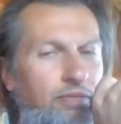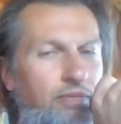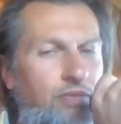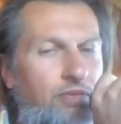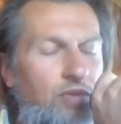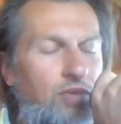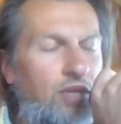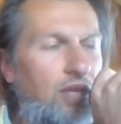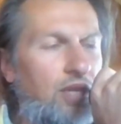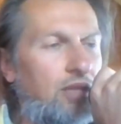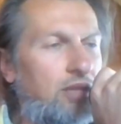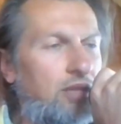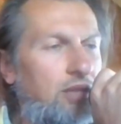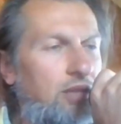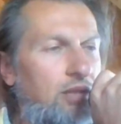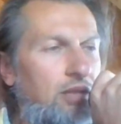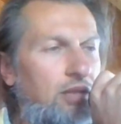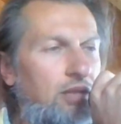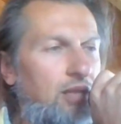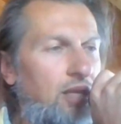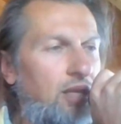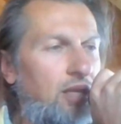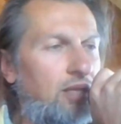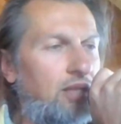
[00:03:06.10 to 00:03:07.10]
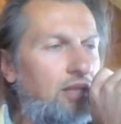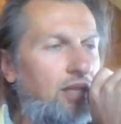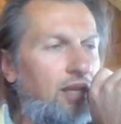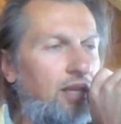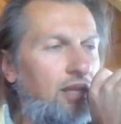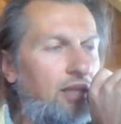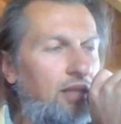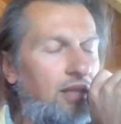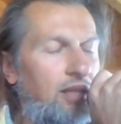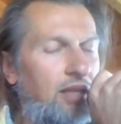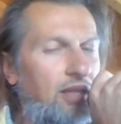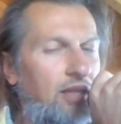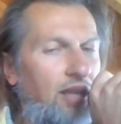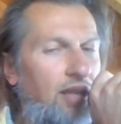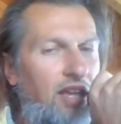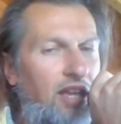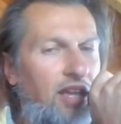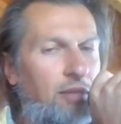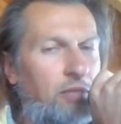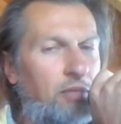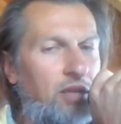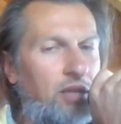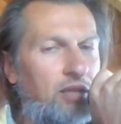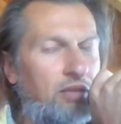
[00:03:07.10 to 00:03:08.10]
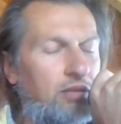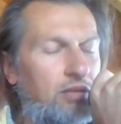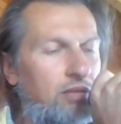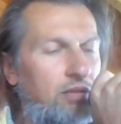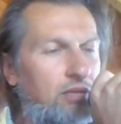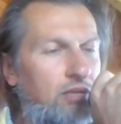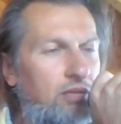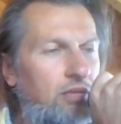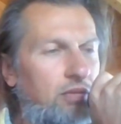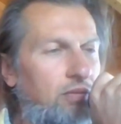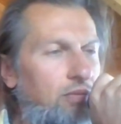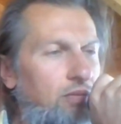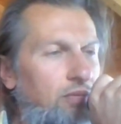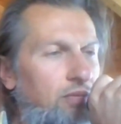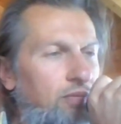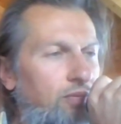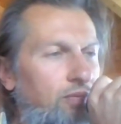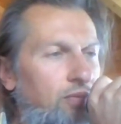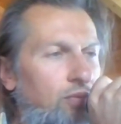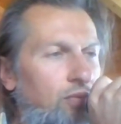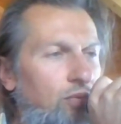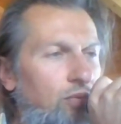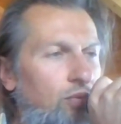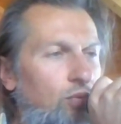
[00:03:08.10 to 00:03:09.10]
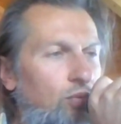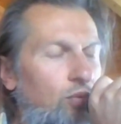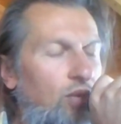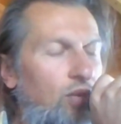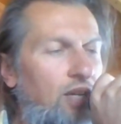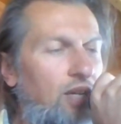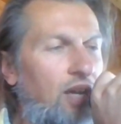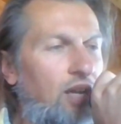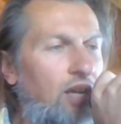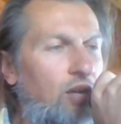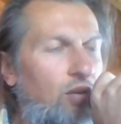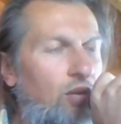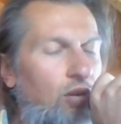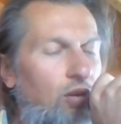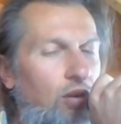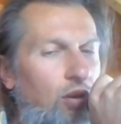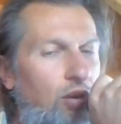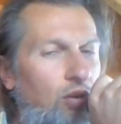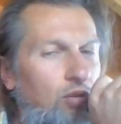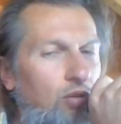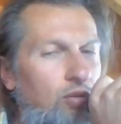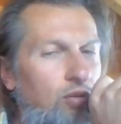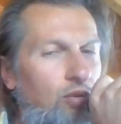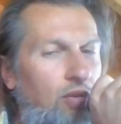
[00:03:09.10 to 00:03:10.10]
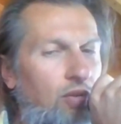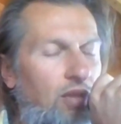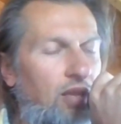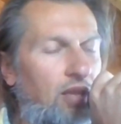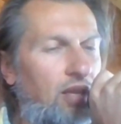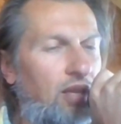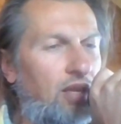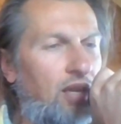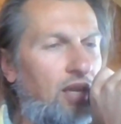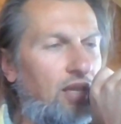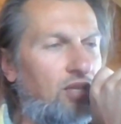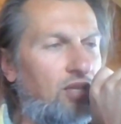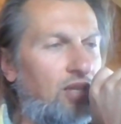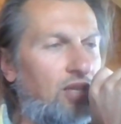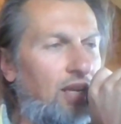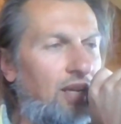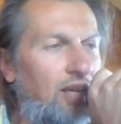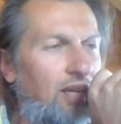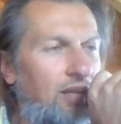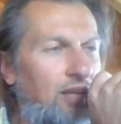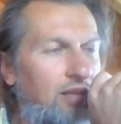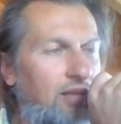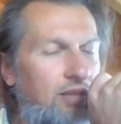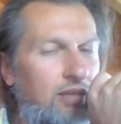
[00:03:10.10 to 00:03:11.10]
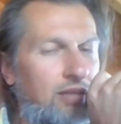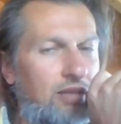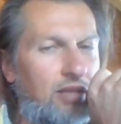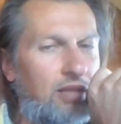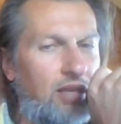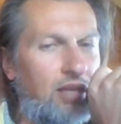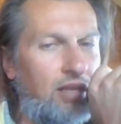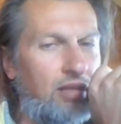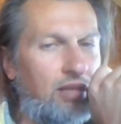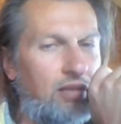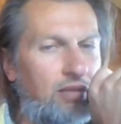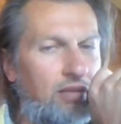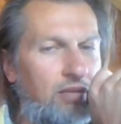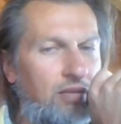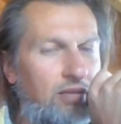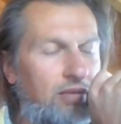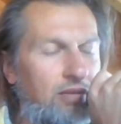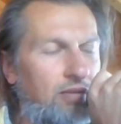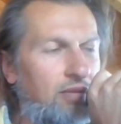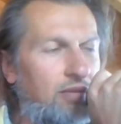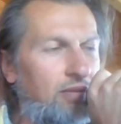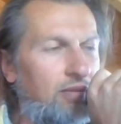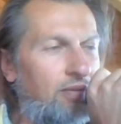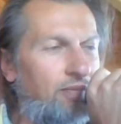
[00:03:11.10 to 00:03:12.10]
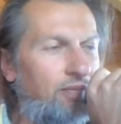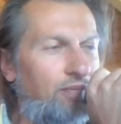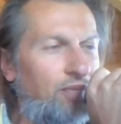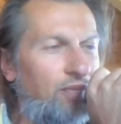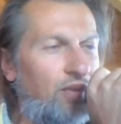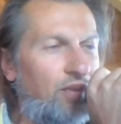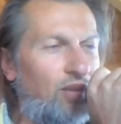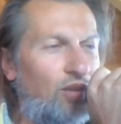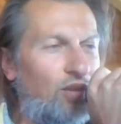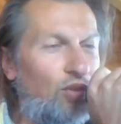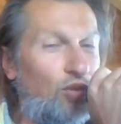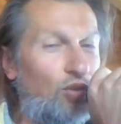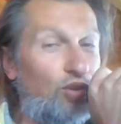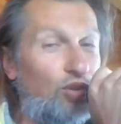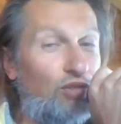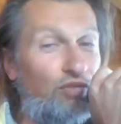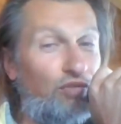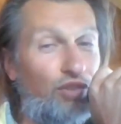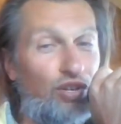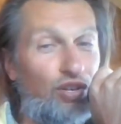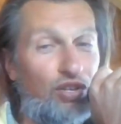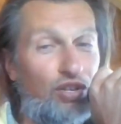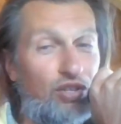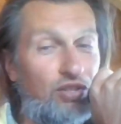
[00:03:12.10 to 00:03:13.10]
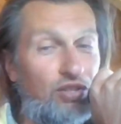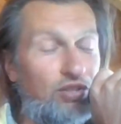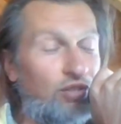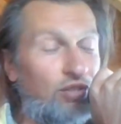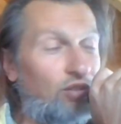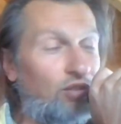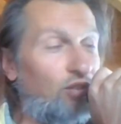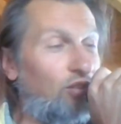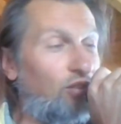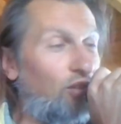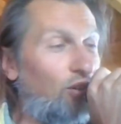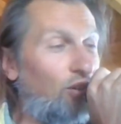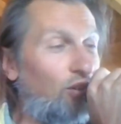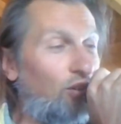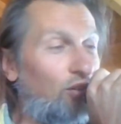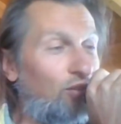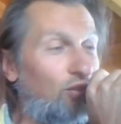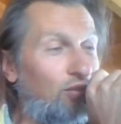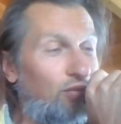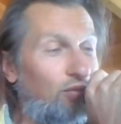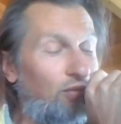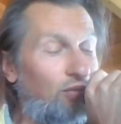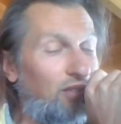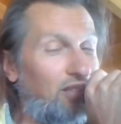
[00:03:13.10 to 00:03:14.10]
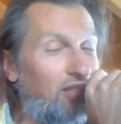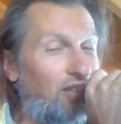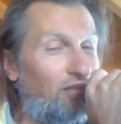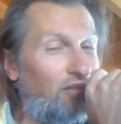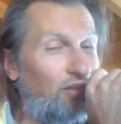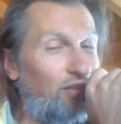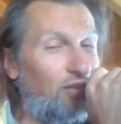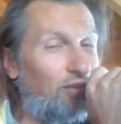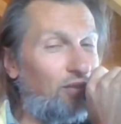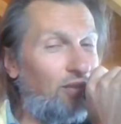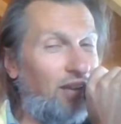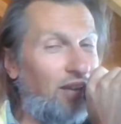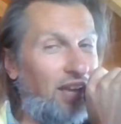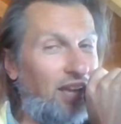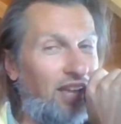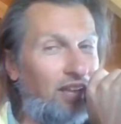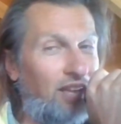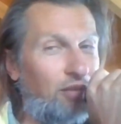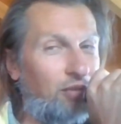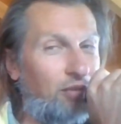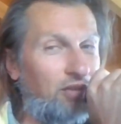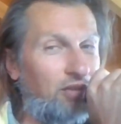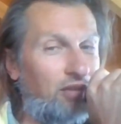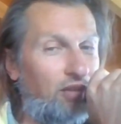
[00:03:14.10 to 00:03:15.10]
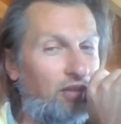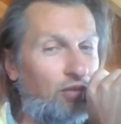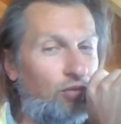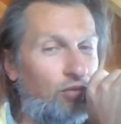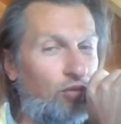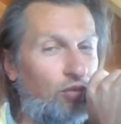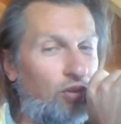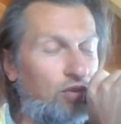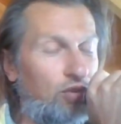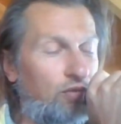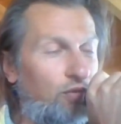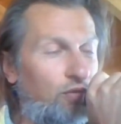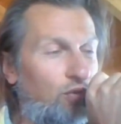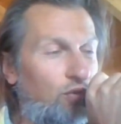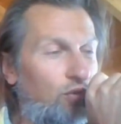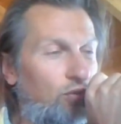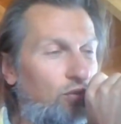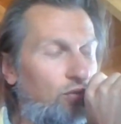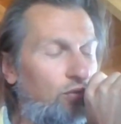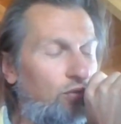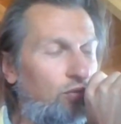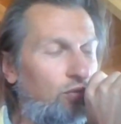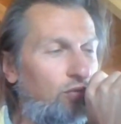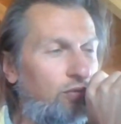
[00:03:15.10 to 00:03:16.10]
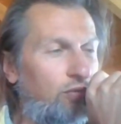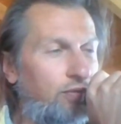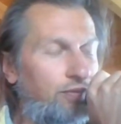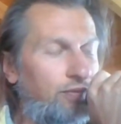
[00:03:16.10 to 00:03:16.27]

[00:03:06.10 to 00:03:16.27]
Just taking the time, and we can call also the angelics and universe or God or whatever you like, whatever works for you.